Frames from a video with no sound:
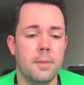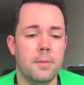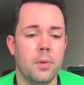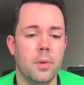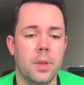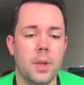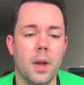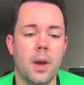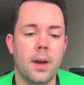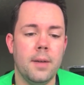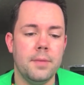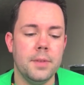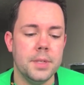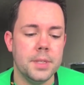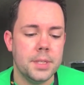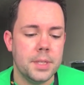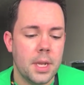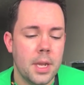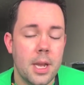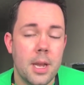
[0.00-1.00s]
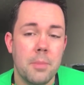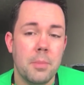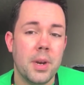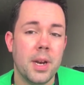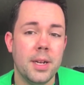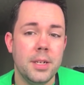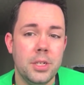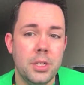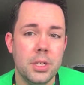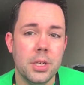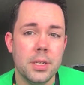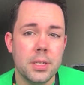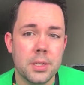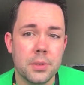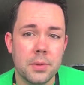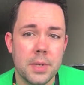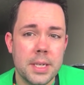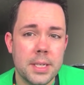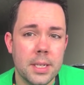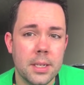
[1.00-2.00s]
for the office, but I just
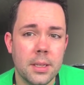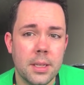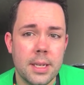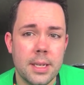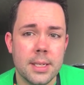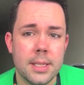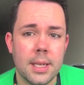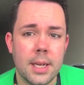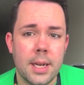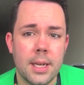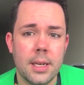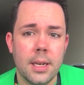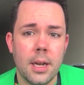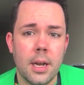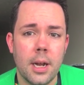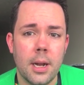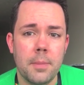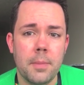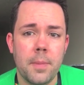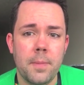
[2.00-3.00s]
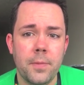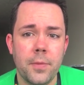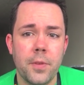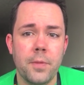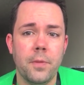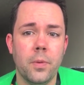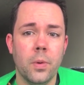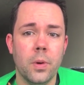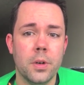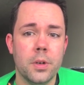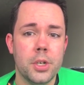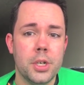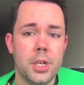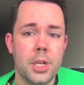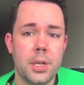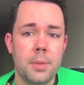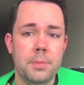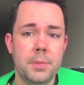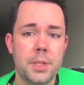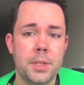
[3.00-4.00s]
recently signed up for
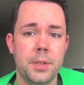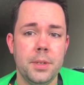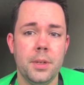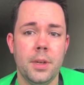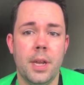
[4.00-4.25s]
Shipt